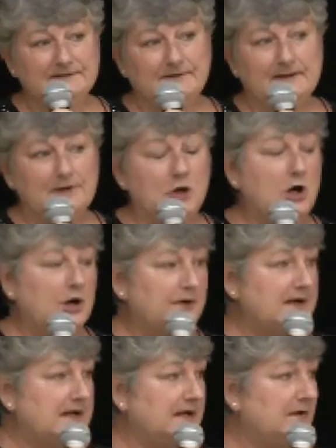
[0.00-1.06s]
They're in a
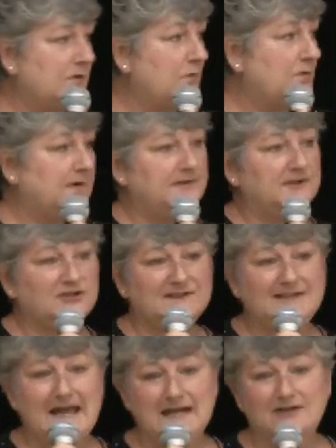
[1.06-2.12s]
hurry, or they're just
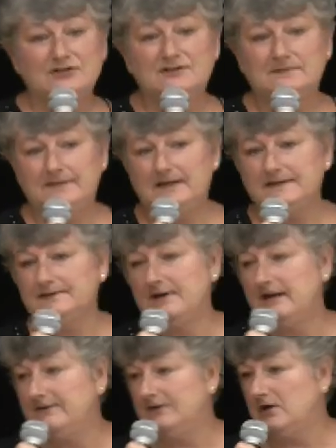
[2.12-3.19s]
anxious because they're
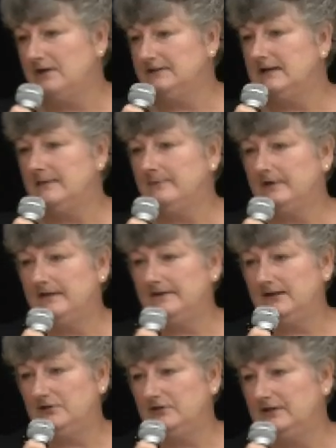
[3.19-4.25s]
having a hard time breathing,
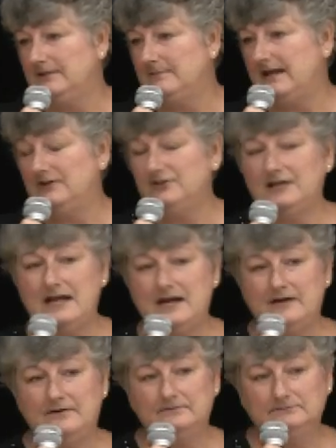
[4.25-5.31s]
and you can imagine
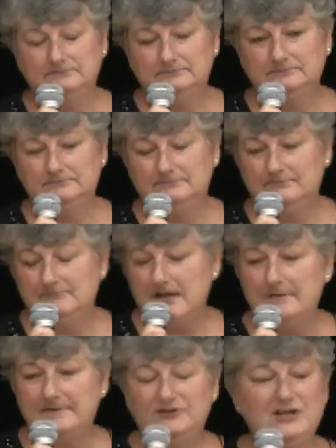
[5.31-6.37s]
how
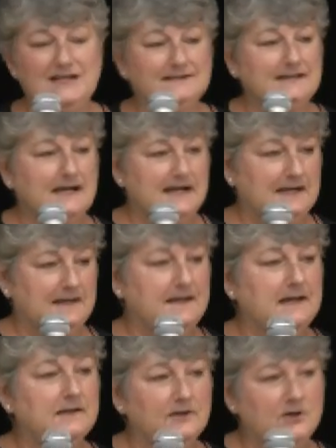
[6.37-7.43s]
much anxiety
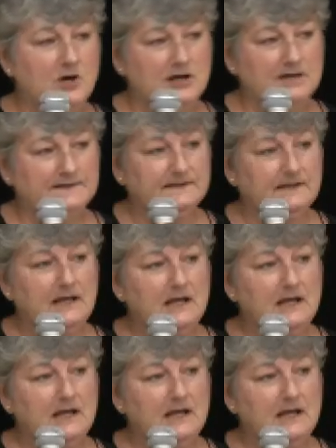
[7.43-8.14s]
that could cause.